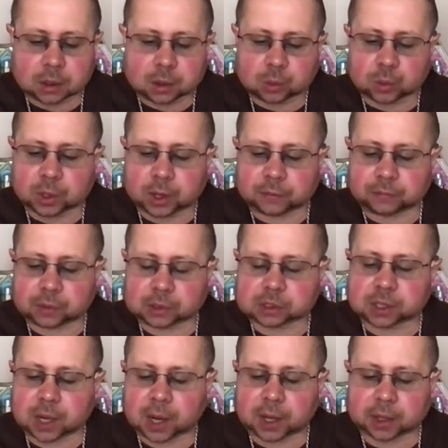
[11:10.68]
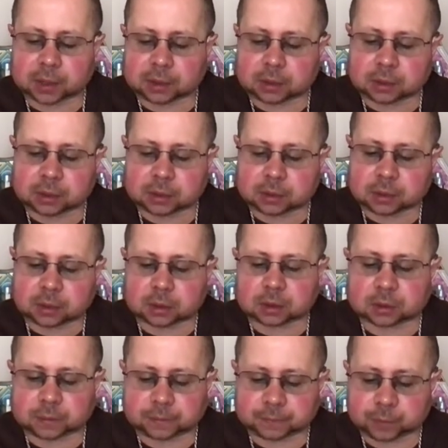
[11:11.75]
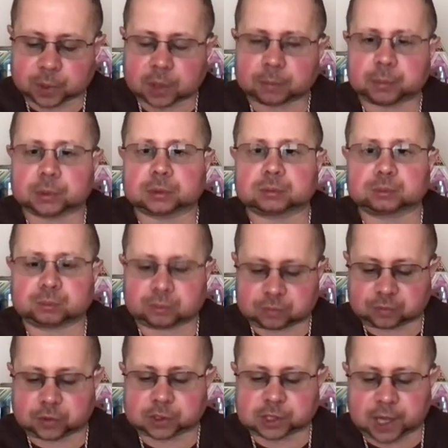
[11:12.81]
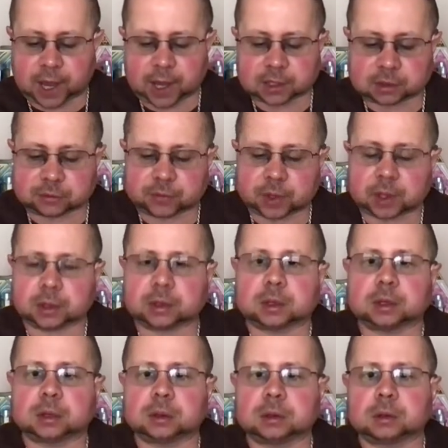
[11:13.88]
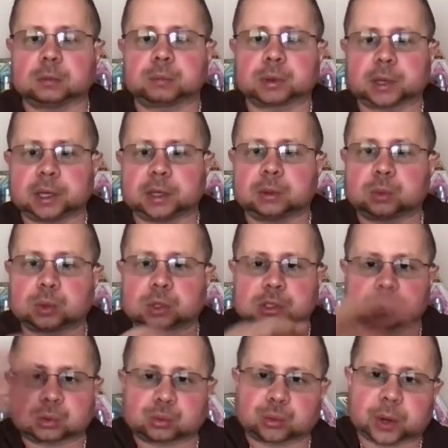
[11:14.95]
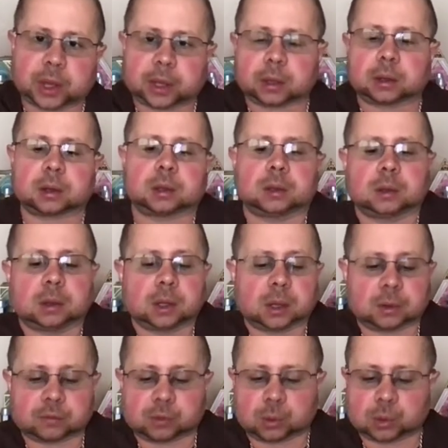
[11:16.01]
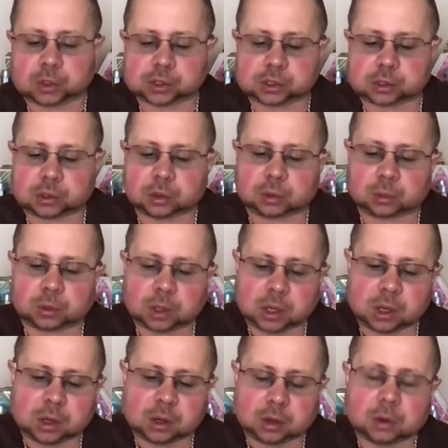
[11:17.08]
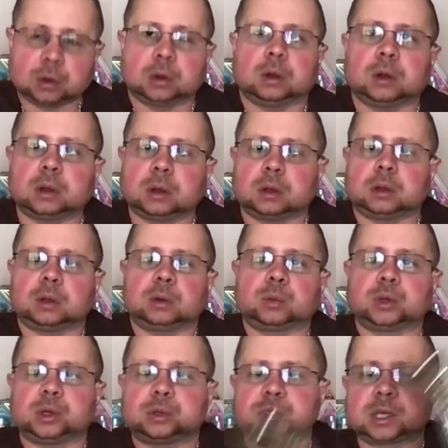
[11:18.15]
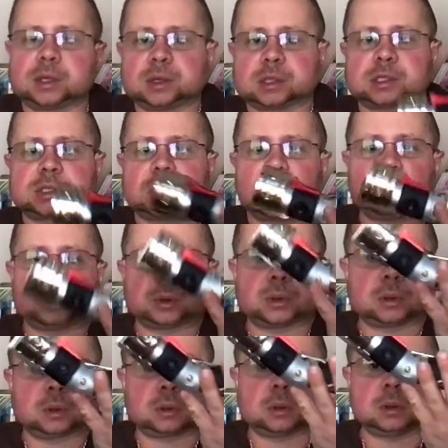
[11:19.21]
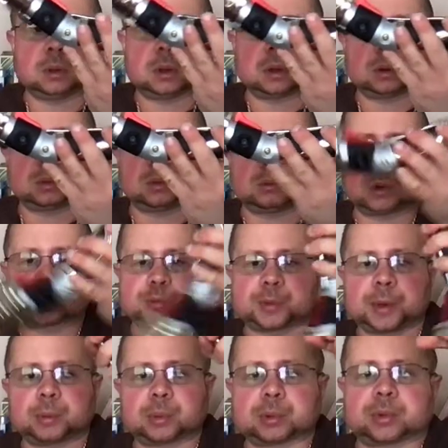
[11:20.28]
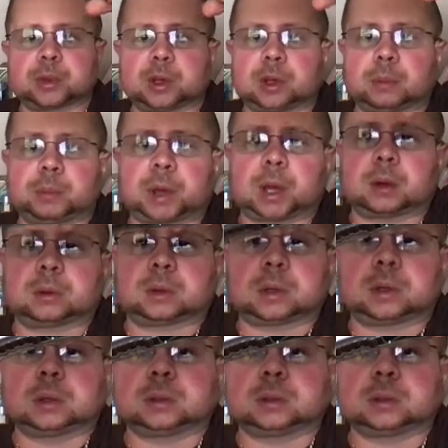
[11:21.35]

when I first got it, when I first activated it, the blade was red. And of course, when you see this saber, most people think about